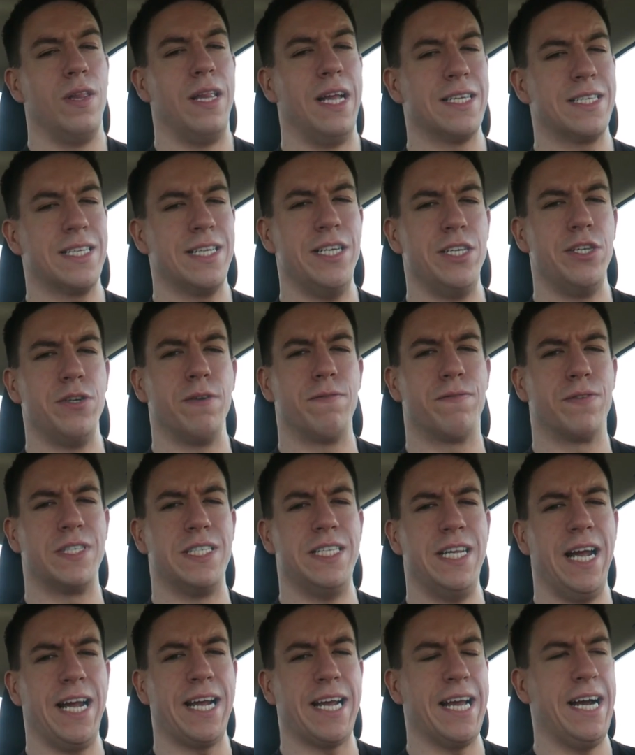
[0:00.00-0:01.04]
That's gonna do it for
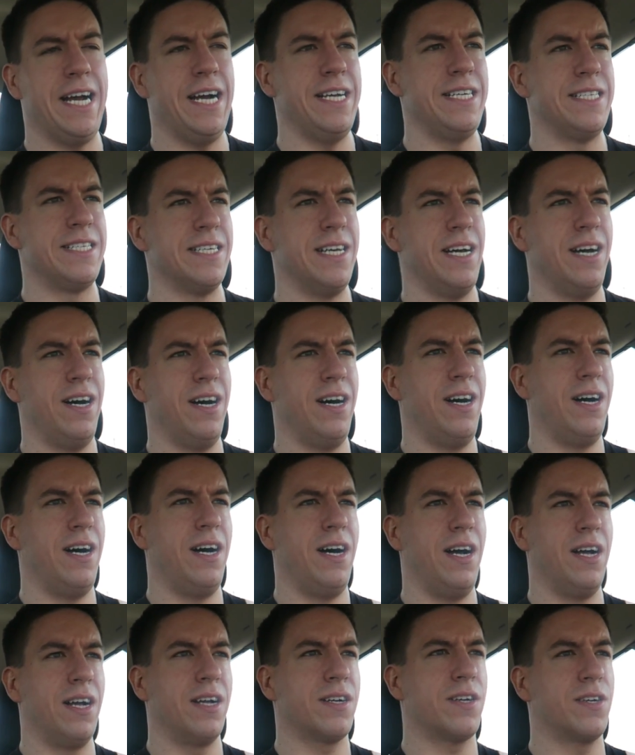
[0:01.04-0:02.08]
today, guys.
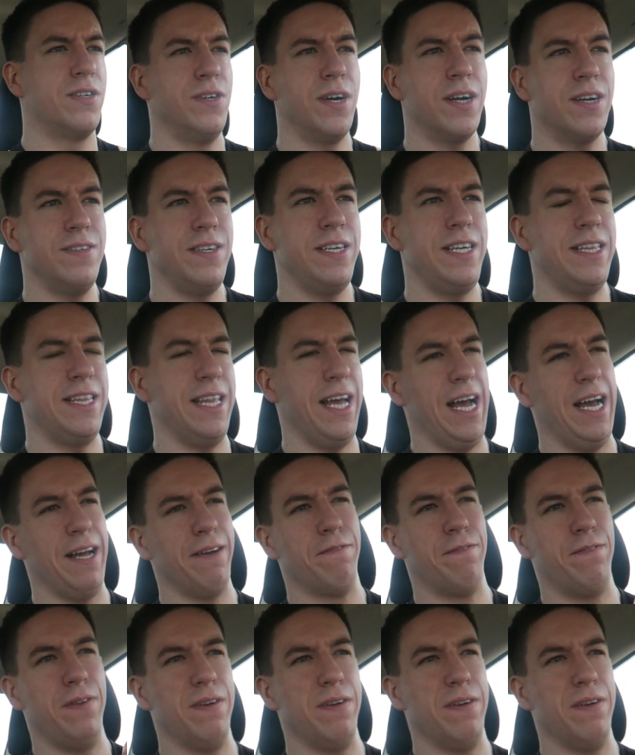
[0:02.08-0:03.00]
Clearly that